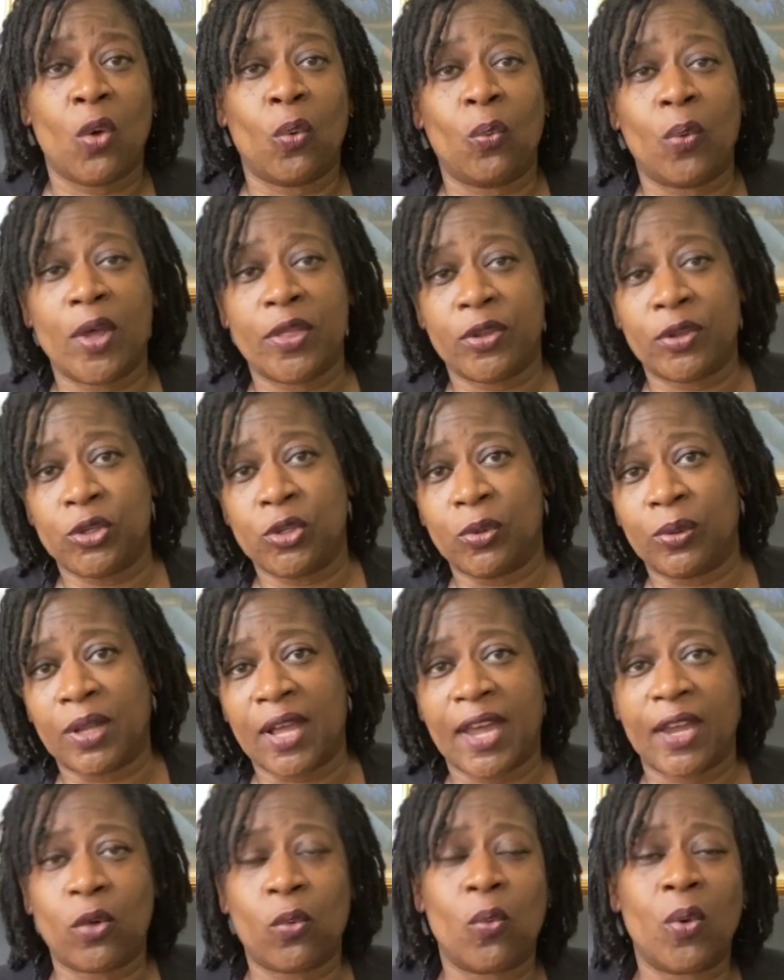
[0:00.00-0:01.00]
Whether you
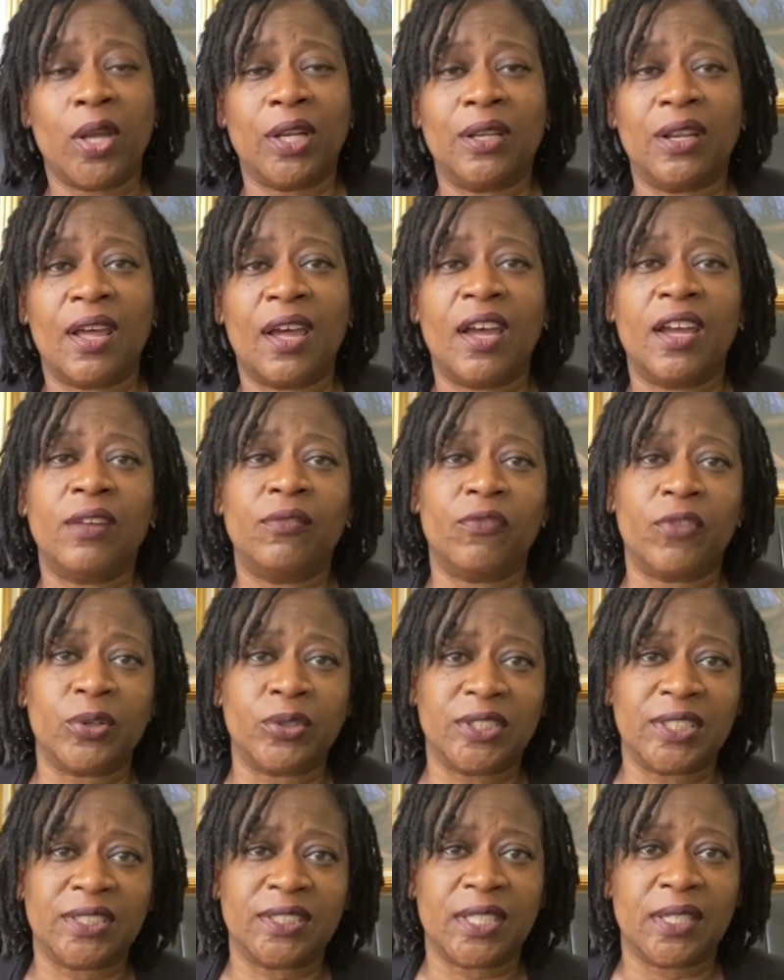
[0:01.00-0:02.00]
like one line
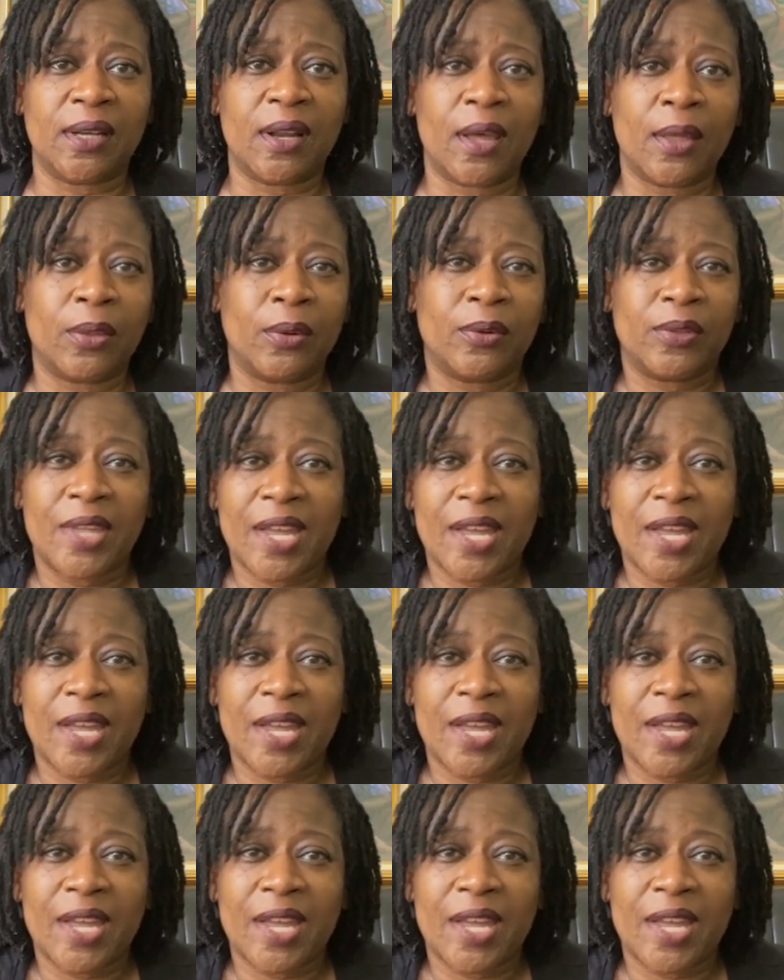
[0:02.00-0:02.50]
versus another,